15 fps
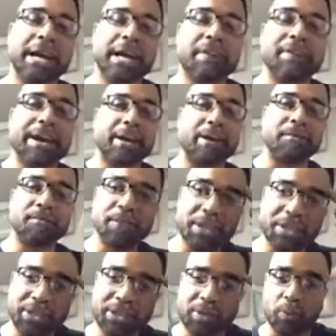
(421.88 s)
have had a
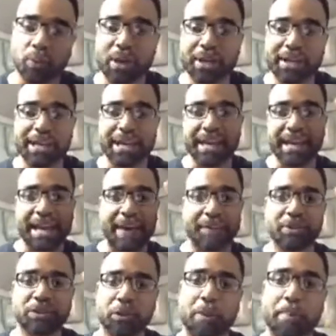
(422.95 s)
vision to one day have
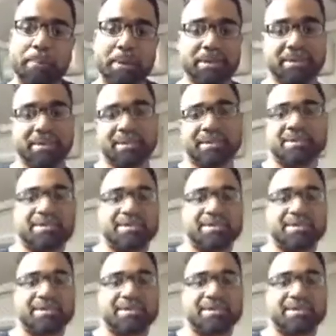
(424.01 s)
his own business.